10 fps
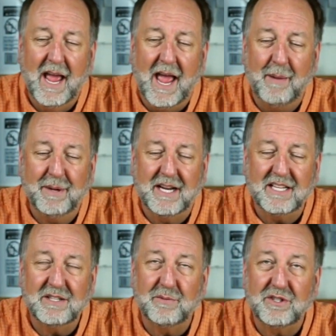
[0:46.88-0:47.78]
and
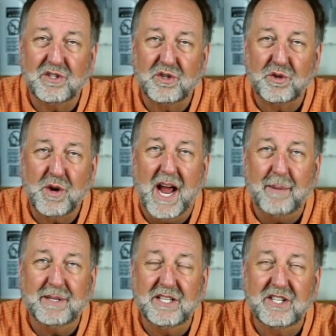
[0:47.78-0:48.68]
because it was
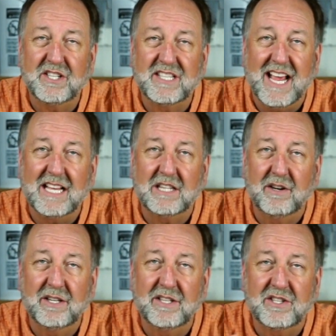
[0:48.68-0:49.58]
trapped, it just sat
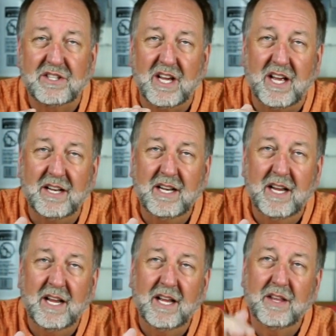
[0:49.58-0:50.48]
there in the sun.
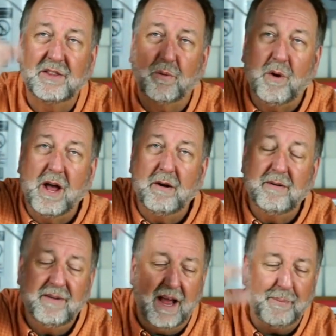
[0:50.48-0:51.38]
The water
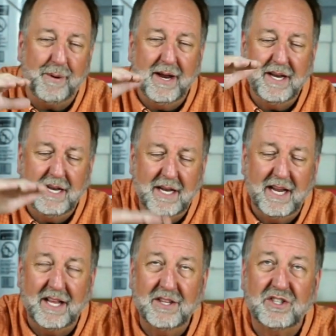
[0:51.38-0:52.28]
evaporated,
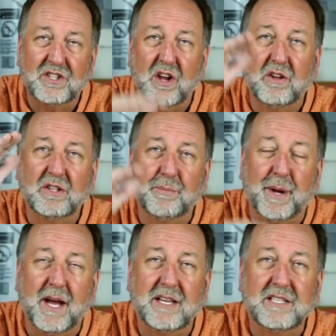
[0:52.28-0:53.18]
and the salt
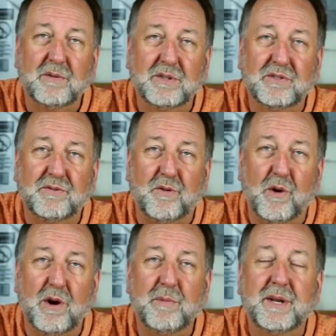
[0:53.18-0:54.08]
deposit was
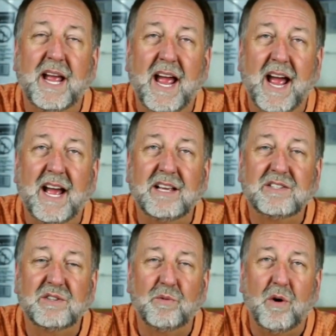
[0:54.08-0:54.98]
formed
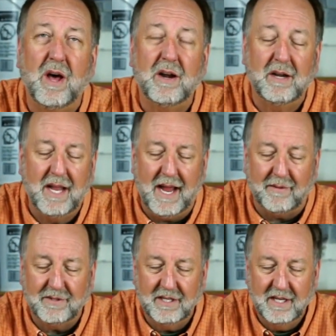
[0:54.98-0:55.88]
as the water
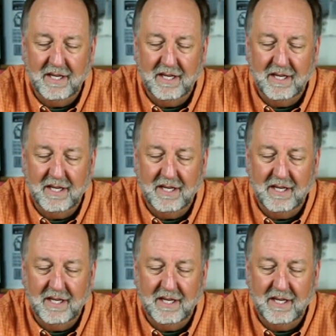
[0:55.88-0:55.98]
left.